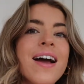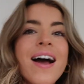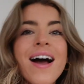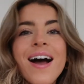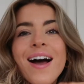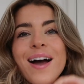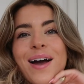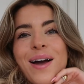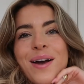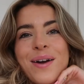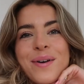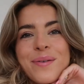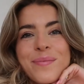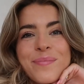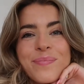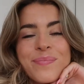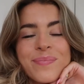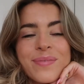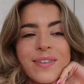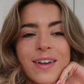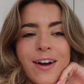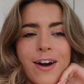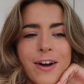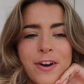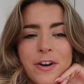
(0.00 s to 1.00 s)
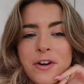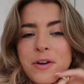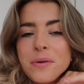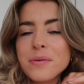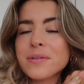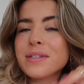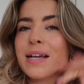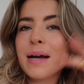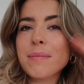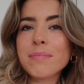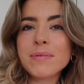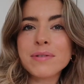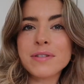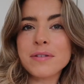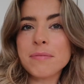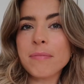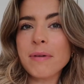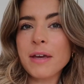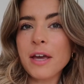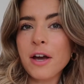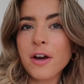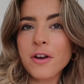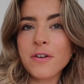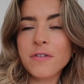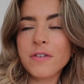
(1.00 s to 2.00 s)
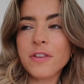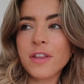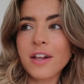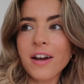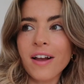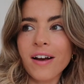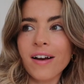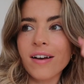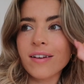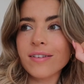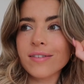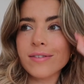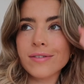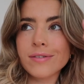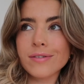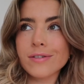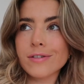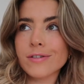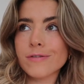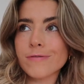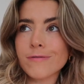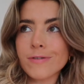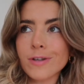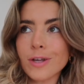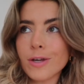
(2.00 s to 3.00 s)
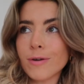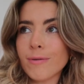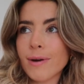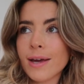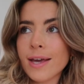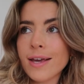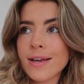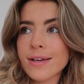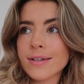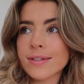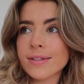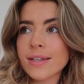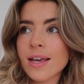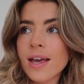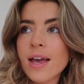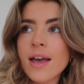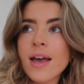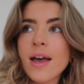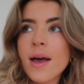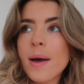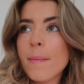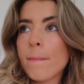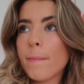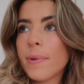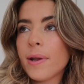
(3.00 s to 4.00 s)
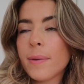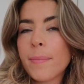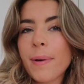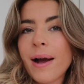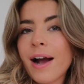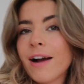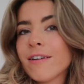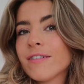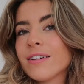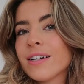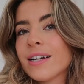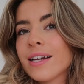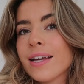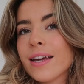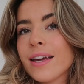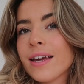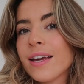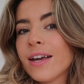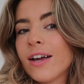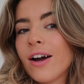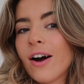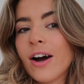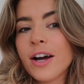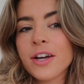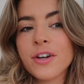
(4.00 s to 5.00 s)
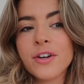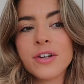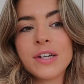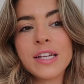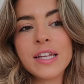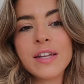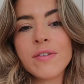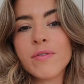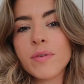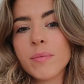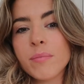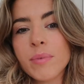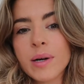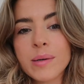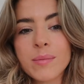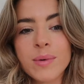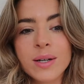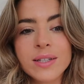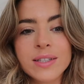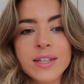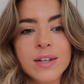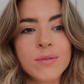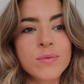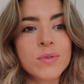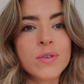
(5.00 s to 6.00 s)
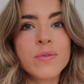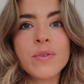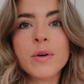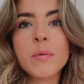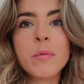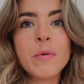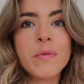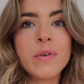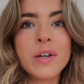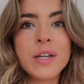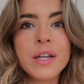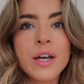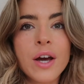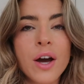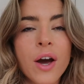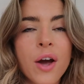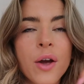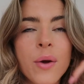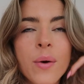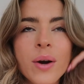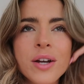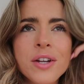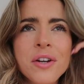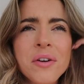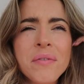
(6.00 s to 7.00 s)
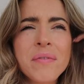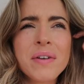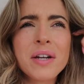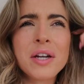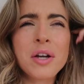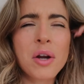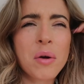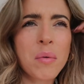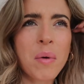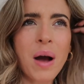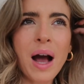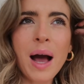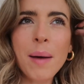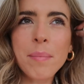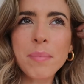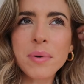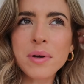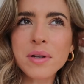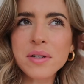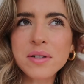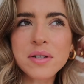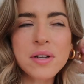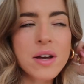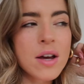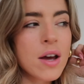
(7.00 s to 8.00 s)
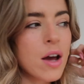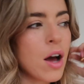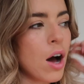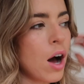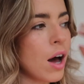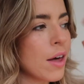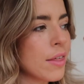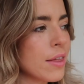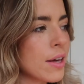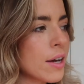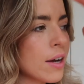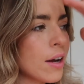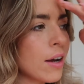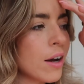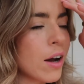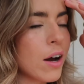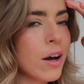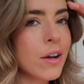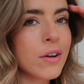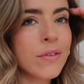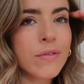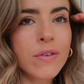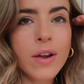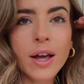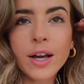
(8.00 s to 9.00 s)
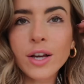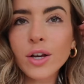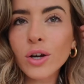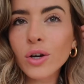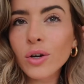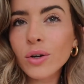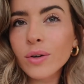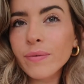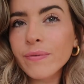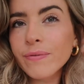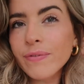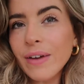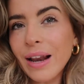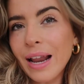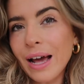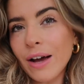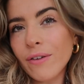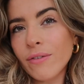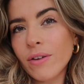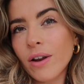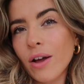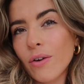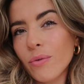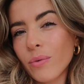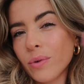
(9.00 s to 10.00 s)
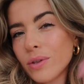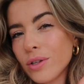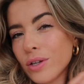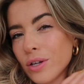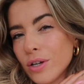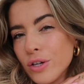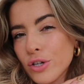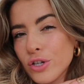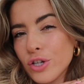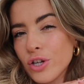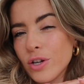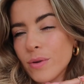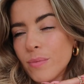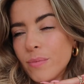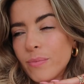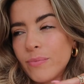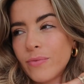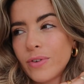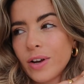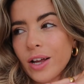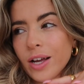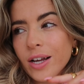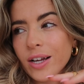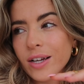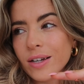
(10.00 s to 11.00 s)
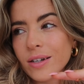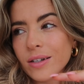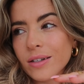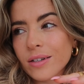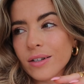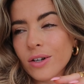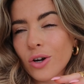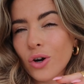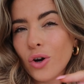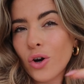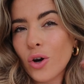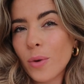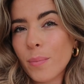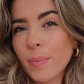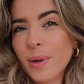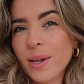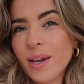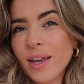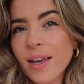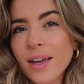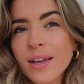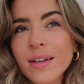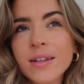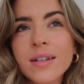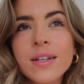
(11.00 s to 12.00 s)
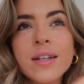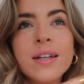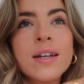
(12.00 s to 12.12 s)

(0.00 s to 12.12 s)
Um, I don't know what's happened to me over the last few weeks, but apparently I couldn't even bring myself to film a video. I don't really know what happened. I think I kind of like fell out of love with YouTube for like a hot minute,